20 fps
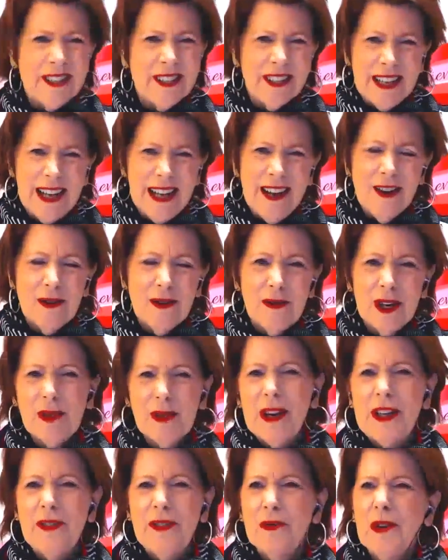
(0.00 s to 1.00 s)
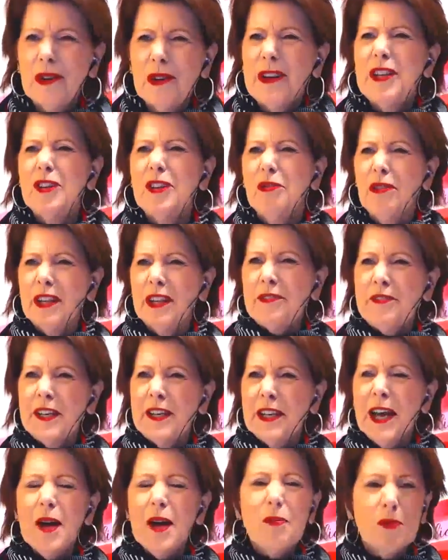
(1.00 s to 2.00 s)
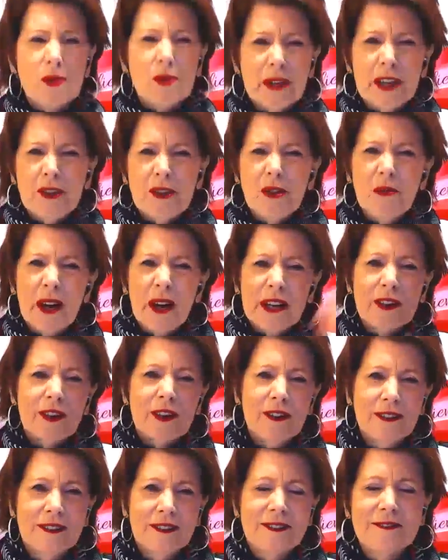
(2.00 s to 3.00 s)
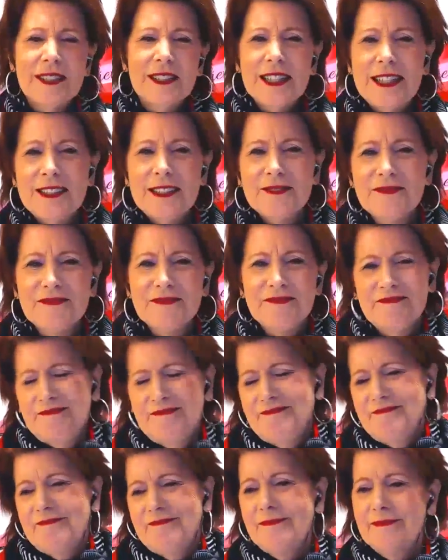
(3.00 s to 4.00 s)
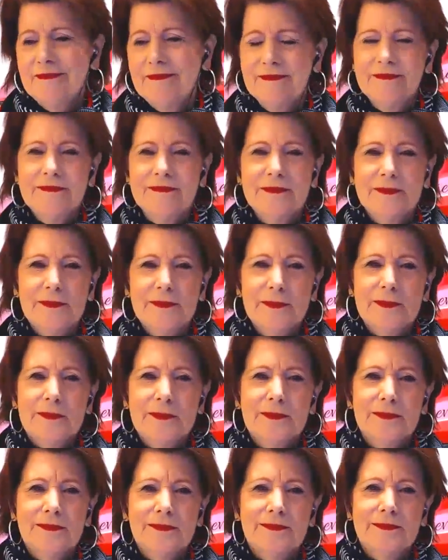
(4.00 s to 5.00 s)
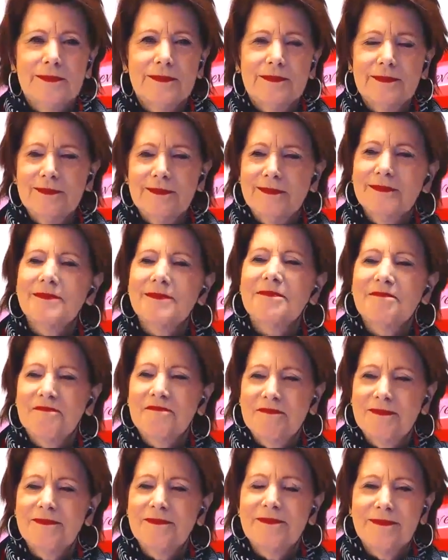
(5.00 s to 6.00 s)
How? What do I do? Lift it up? What do I do, Michael? Right? Yeah, it's like jargon. You know, I hear people, raise your